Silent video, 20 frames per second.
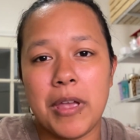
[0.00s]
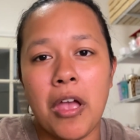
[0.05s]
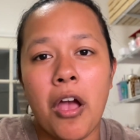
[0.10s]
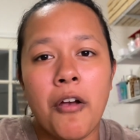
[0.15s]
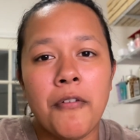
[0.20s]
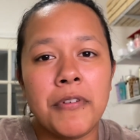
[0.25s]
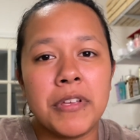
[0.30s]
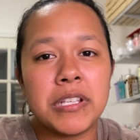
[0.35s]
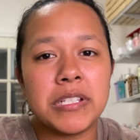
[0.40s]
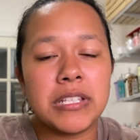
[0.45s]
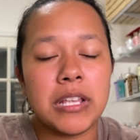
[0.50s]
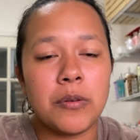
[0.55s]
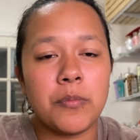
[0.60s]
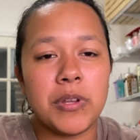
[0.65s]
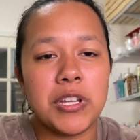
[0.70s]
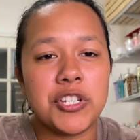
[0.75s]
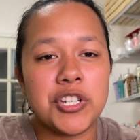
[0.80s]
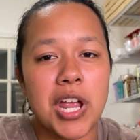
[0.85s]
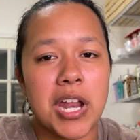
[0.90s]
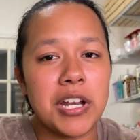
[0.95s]
office and
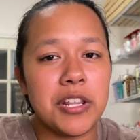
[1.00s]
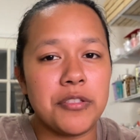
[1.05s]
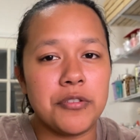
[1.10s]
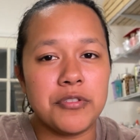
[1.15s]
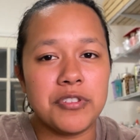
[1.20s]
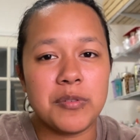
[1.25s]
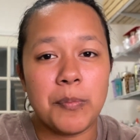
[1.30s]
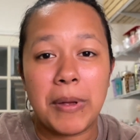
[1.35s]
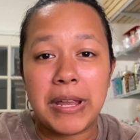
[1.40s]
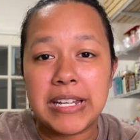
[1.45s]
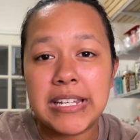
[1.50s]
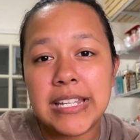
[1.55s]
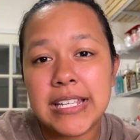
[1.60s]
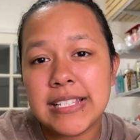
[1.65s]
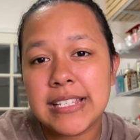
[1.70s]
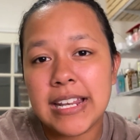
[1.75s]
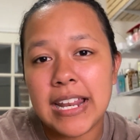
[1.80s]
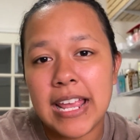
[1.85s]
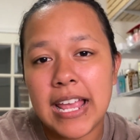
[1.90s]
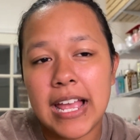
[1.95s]
we chatted through some ideas
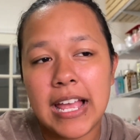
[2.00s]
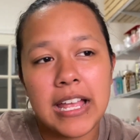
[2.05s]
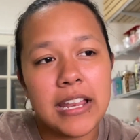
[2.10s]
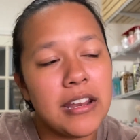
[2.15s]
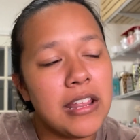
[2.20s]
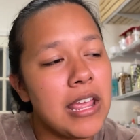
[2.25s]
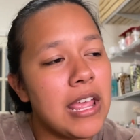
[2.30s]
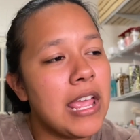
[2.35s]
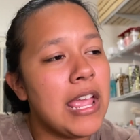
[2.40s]
that I had,